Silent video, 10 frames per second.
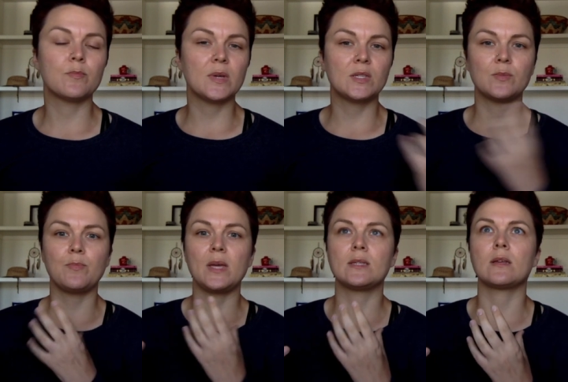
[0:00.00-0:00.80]
It's
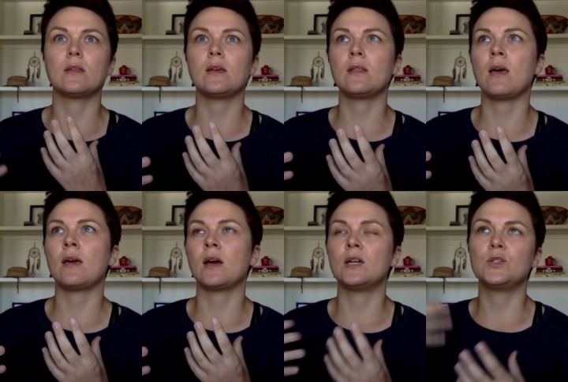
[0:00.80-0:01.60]
basically
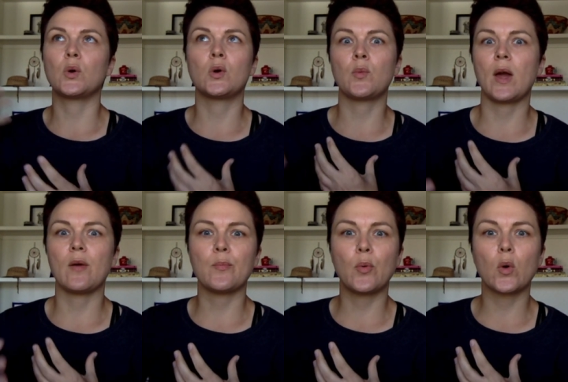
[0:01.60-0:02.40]
like a doorway,
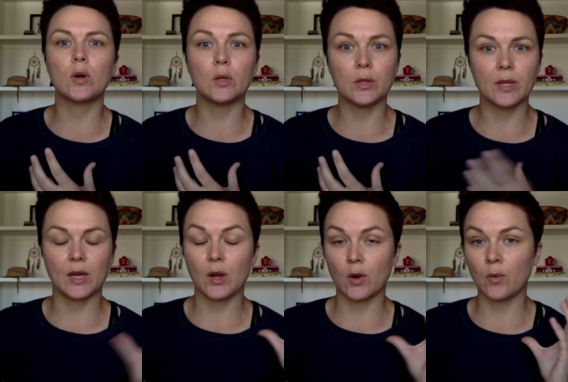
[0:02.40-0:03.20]
a portal
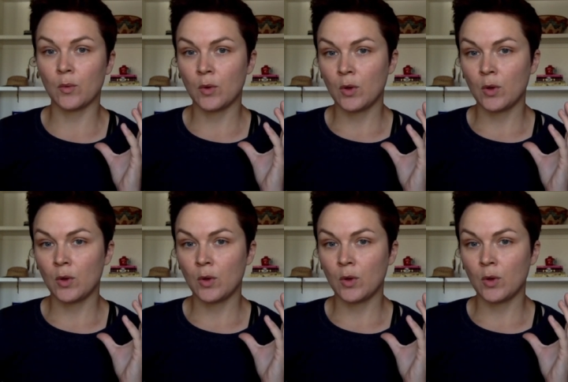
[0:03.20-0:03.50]
that you're